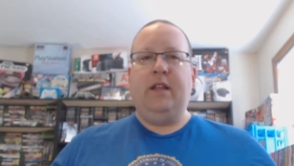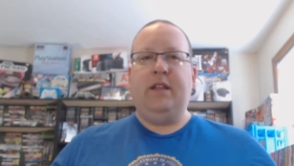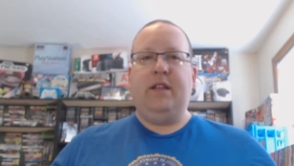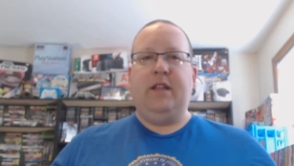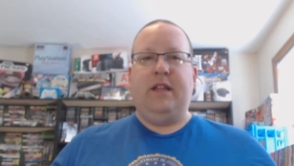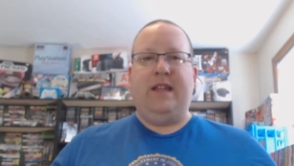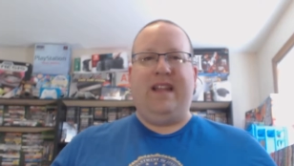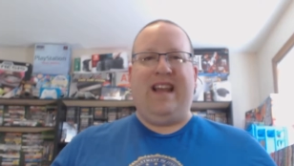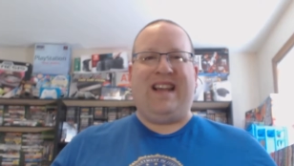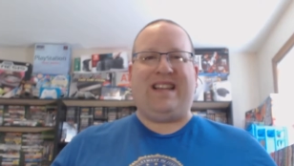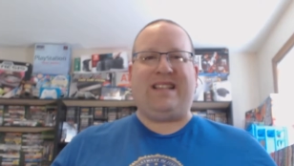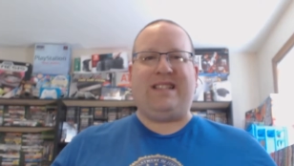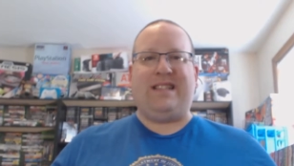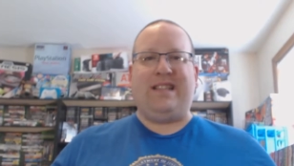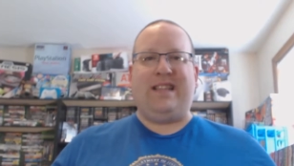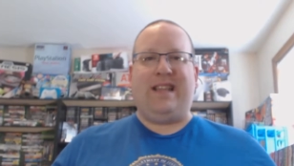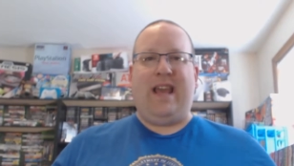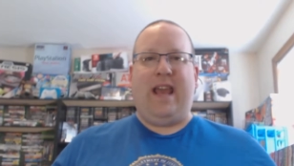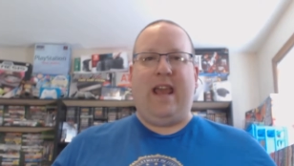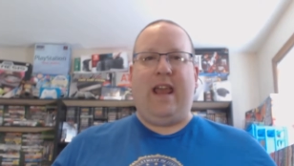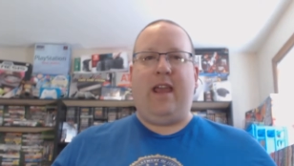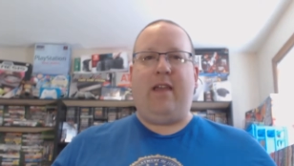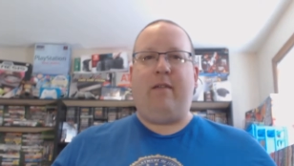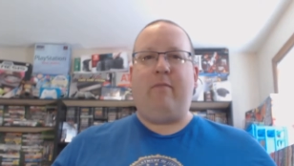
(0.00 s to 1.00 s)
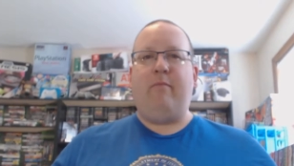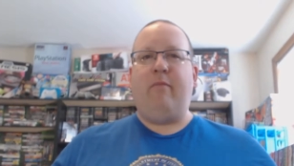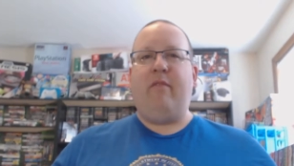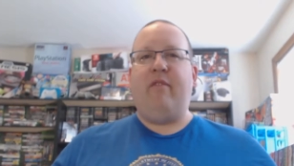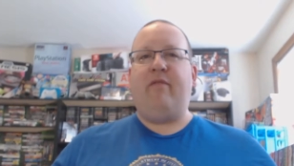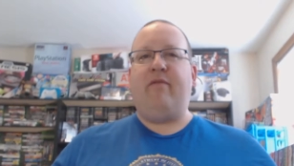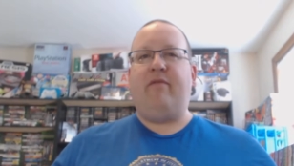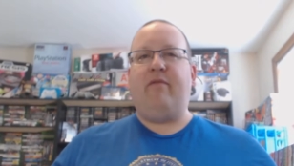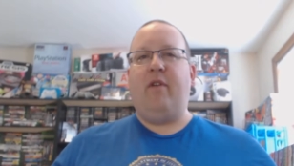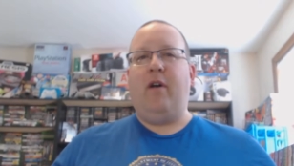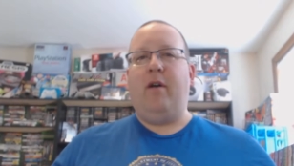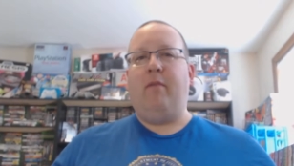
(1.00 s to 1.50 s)
the next game
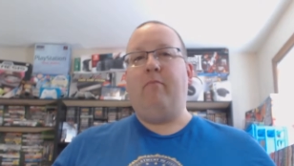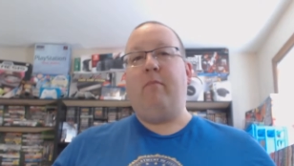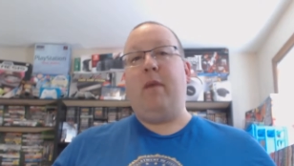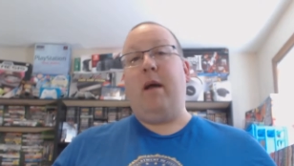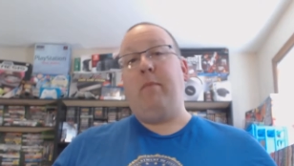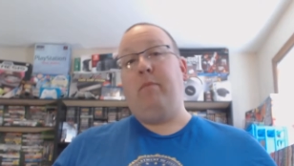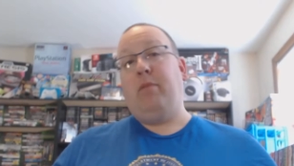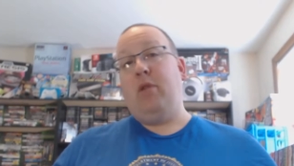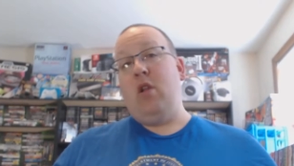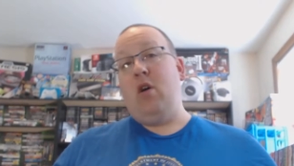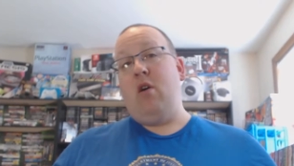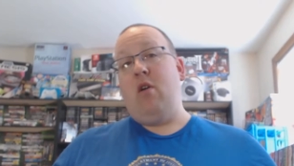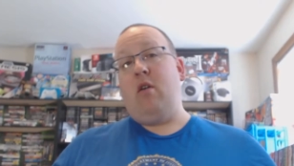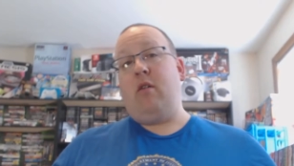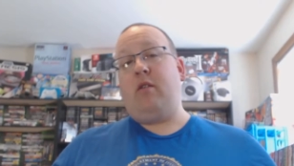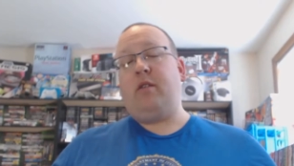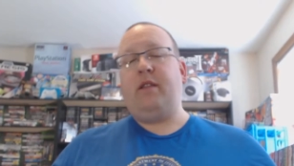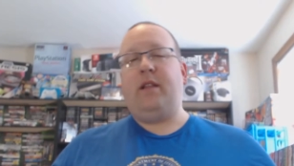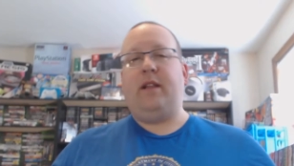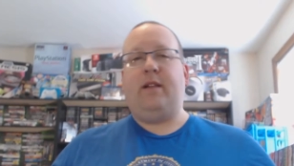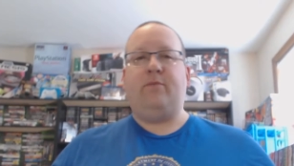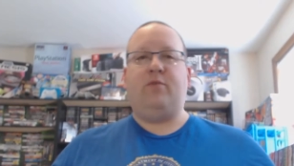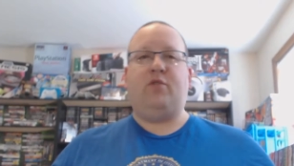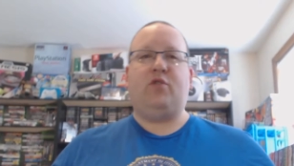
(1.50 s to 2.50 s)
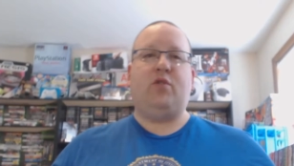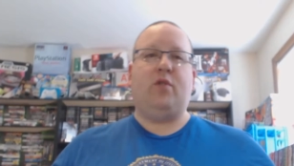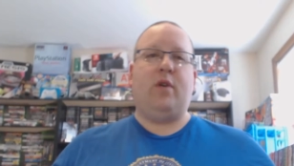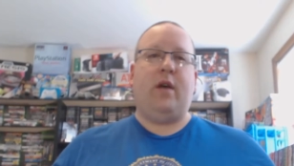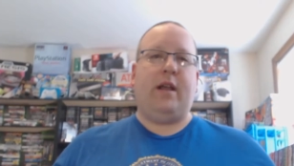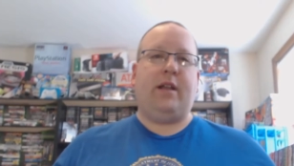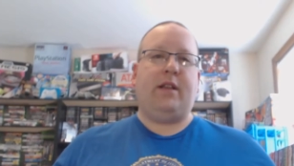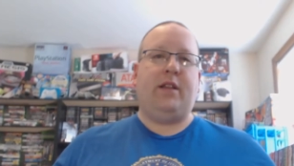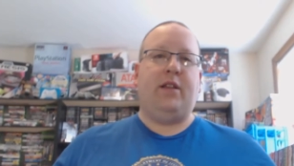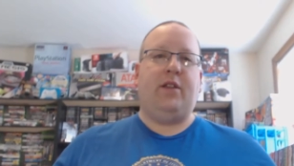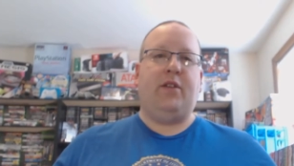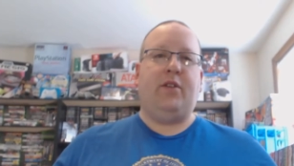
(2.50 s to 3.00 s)
from my blog that I'm
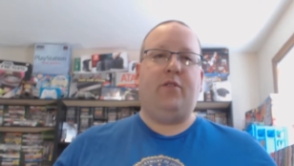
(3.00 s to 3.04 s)
trying to